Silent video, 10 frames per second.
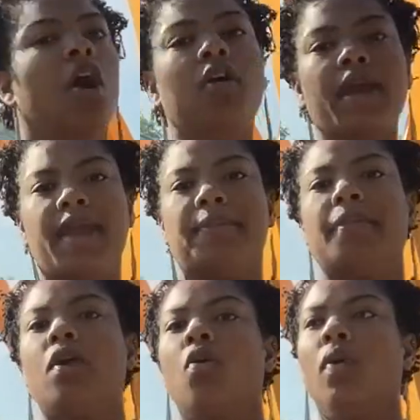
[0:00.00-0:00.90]
Okay,
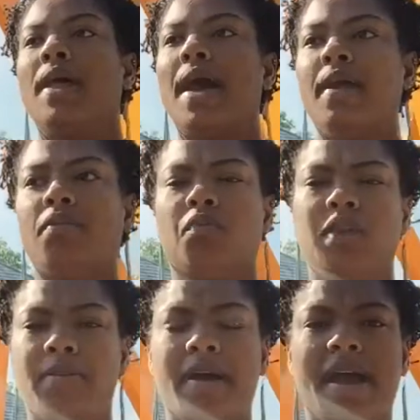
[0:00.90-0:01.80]
when I
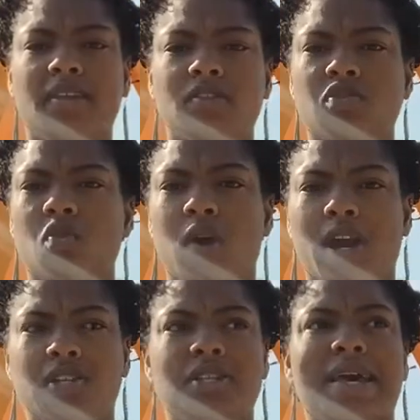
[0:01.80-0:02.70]
did my 2
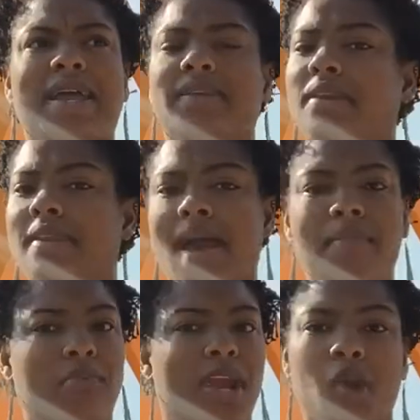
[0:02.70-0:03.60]
washes, I did
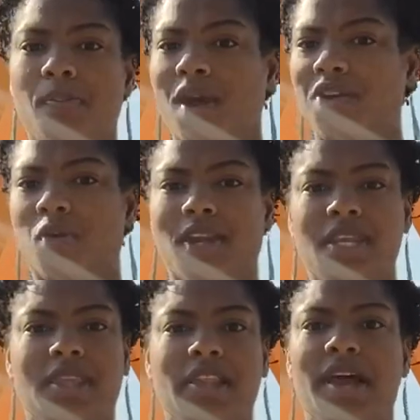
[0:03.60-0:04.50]
not braid or bundle or
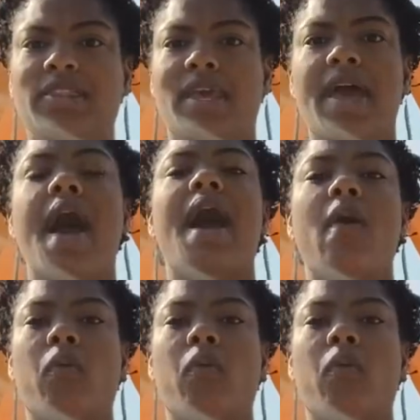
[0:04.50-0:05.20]
anything like that.